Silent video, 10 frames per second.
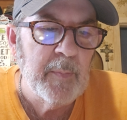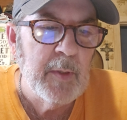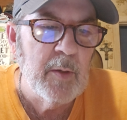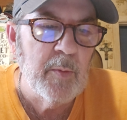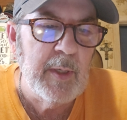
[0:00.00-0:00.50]

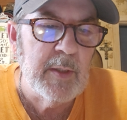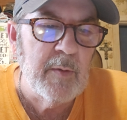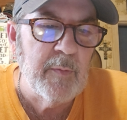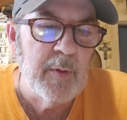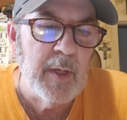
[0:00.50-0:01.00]
Your
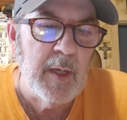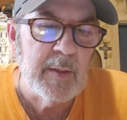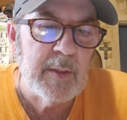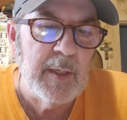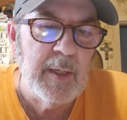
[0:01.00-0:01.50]
reason for
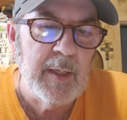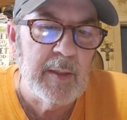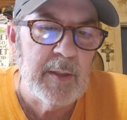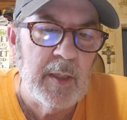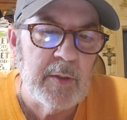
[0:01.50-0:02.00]
not staying in
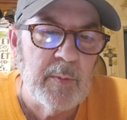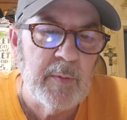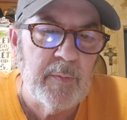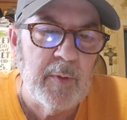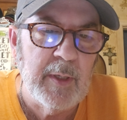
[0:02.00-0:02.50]
touch with
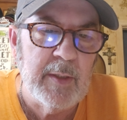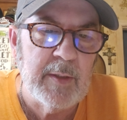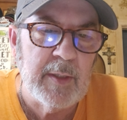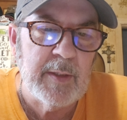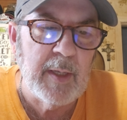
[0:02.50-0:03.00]
friends
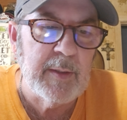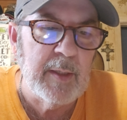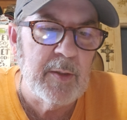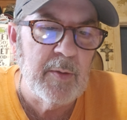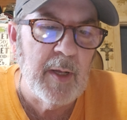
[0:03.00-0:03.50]
is that they
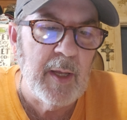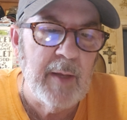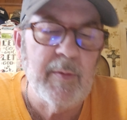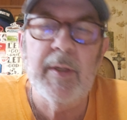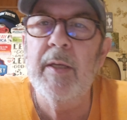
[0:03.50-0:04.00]
do not
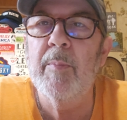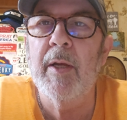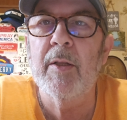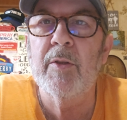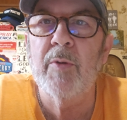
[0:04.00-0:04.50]
have an
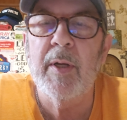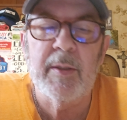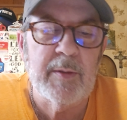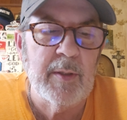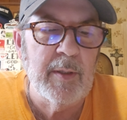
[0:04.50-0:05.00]
email
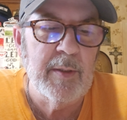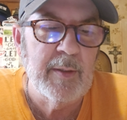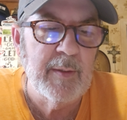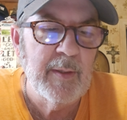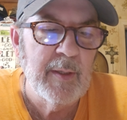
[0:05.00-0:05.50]
address.
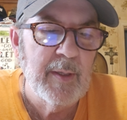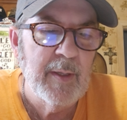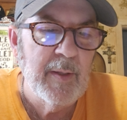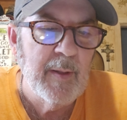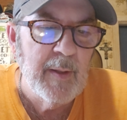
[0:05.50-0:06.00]

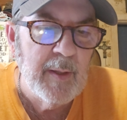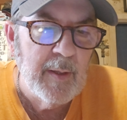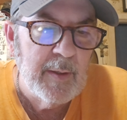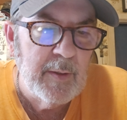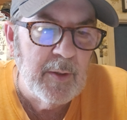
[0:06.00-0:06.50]

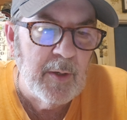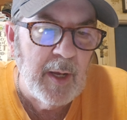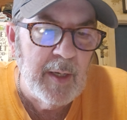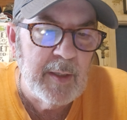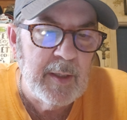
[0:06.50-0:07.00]
Your
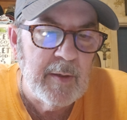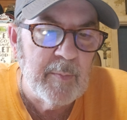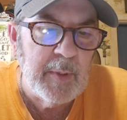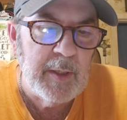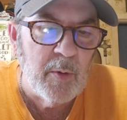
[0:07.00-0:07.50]
idea
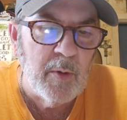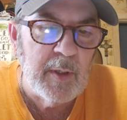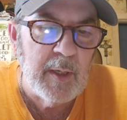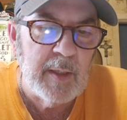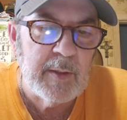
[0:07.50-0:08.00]
of being
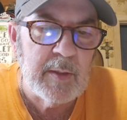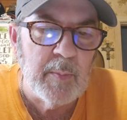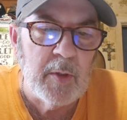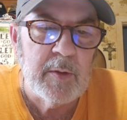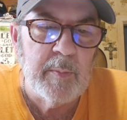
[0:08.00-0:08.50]
organized is
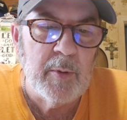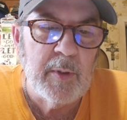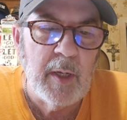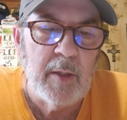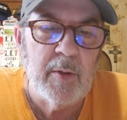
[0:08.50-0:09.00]
multiple
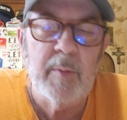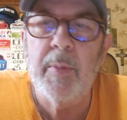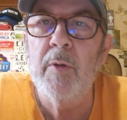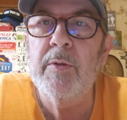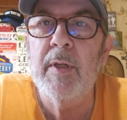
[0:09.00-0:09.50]
colored
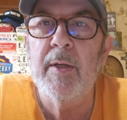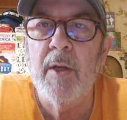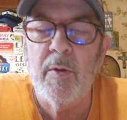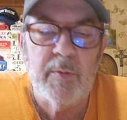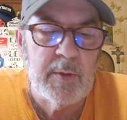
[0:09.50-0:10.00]
Post-it
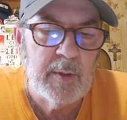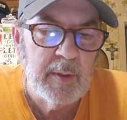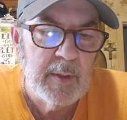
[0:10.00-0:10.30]
notes.